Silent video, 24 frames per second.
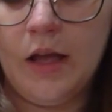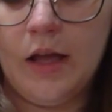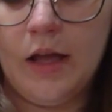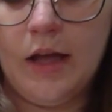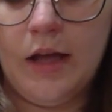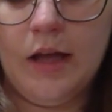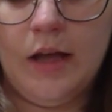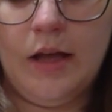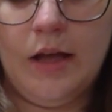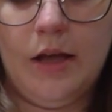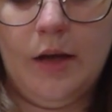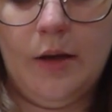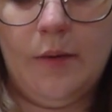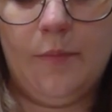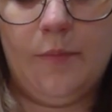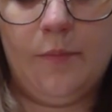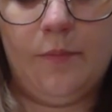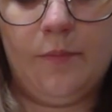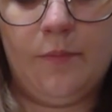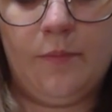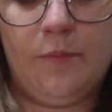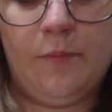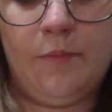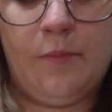
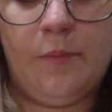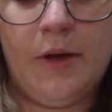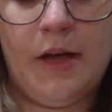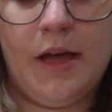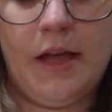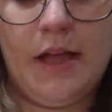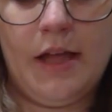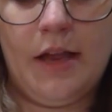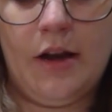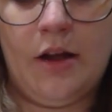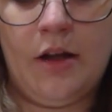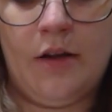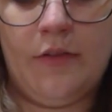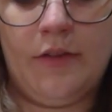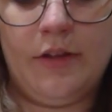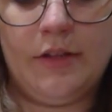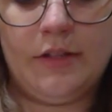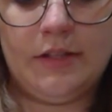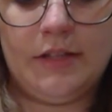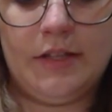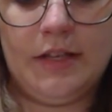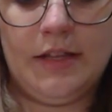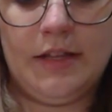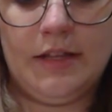But
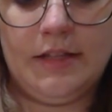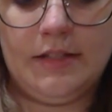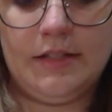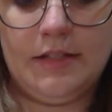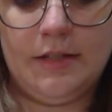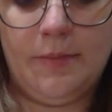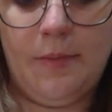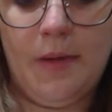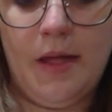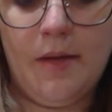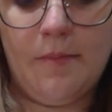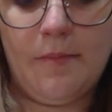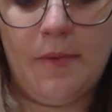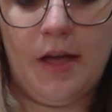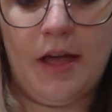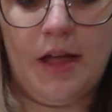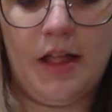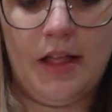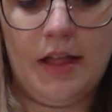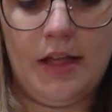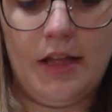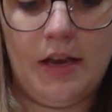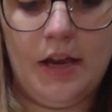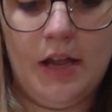obviously this is a paint
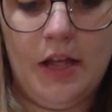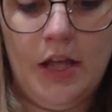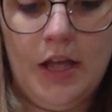palette,